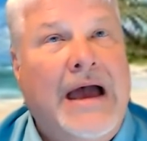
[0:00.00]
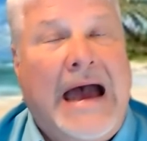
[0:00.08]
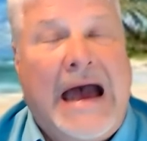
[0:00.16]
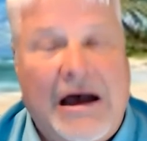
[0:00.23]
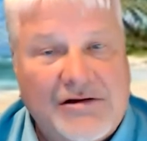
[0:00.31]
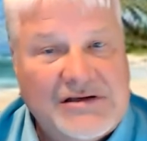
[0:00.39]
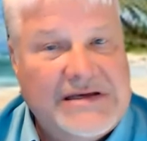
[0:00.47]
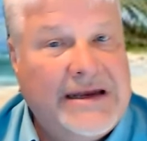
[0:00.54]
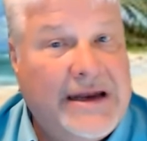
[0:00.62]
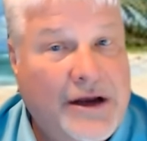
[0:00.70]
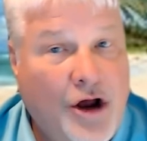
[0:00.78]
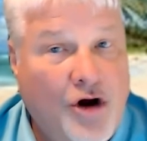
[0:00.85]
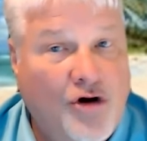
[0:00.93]
housing
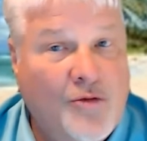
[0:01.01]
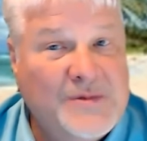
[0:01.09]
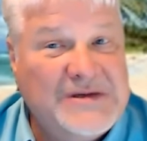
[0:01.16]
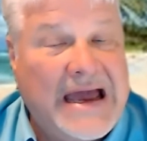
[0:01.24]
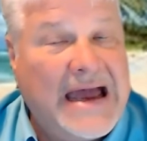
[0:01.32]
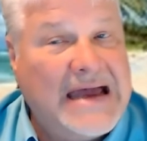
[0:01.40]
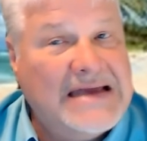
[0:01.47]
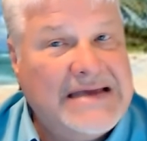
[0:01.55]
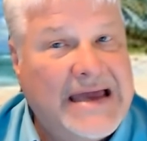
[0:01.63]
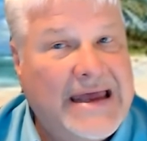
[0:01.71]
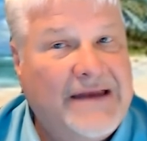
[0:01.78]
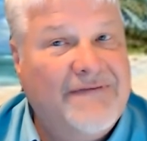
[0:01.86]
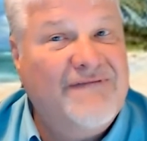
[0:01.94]
and homes as
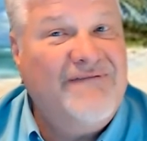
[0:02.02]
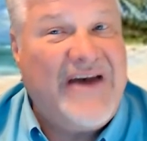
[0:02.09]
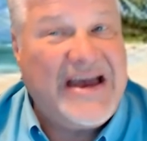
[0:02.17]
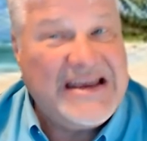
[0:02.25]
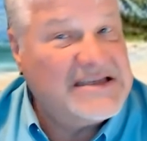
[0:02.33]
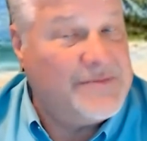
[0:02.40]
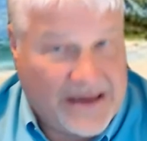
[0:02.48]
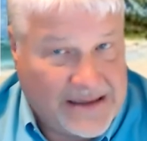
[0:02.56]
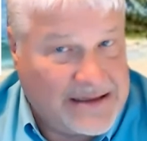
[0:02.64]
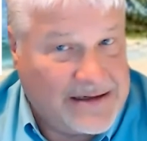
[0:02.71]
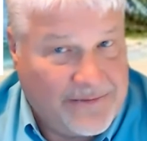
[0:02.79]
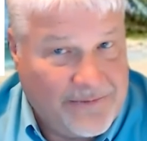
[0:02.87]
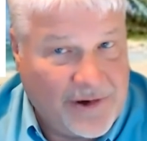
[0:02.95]
an investment.
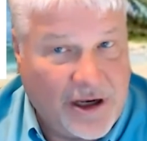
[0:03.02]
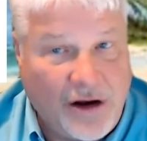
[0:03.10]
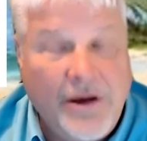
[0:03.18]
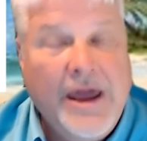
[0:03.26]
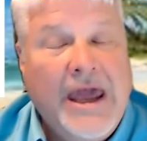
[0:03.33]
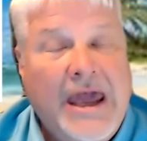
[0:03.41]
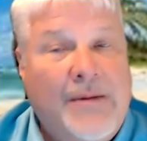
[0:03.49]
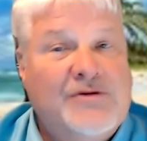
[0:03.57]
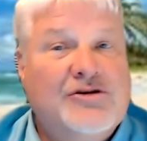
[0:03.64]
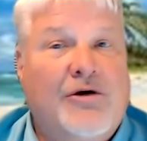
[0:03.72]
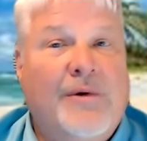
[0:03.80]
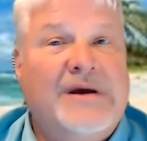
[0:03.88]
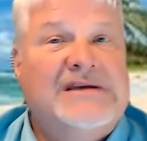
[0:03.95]
Okay, it was
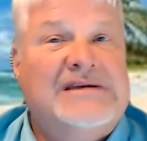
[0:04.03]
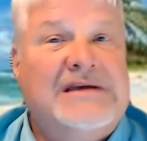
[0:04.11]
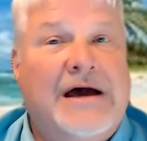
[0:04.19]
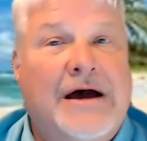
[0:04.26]
always